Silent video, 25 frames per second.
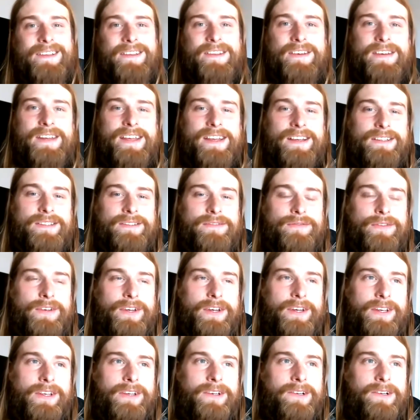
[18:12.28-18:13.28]
the next
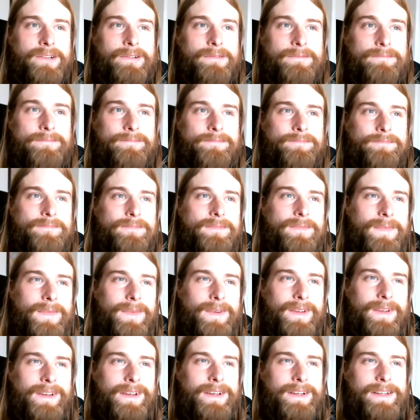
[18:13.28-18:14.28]
video,
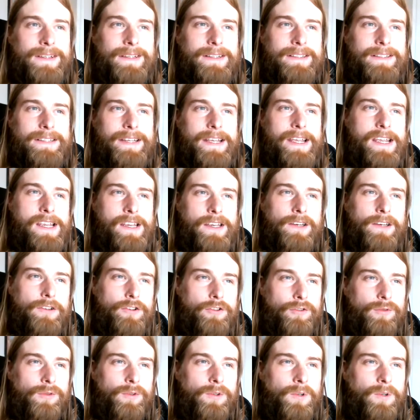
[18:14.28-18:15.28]
take
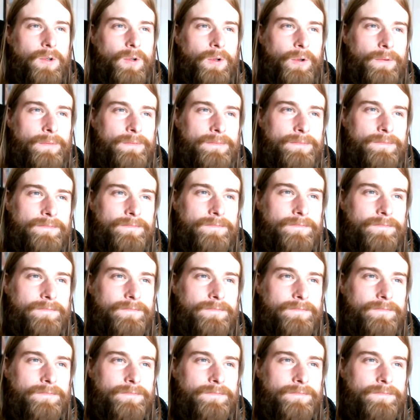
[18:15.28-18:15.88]
control